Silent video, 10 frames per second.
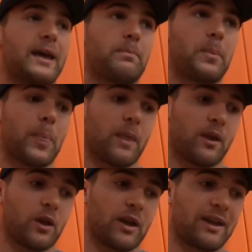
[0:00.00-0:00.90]
And
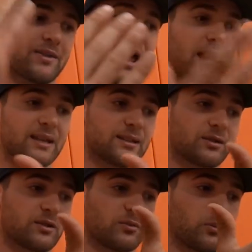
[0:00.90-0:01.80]
in that
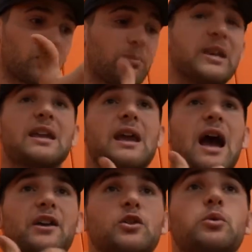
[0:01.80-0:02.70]
essence, with me,
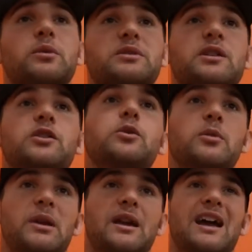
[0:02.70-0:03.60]
I knew what it was going to do
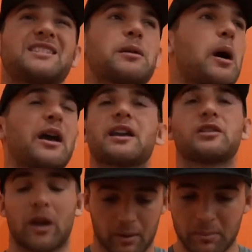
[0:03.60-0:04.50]
to me. I, t- I,
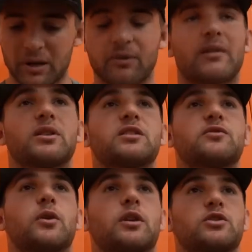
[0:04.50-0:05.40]
I, I might even have it on this
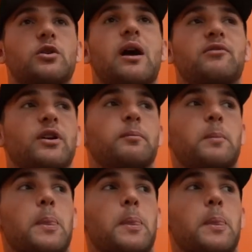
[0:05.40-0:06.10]
phone. I'll show you after.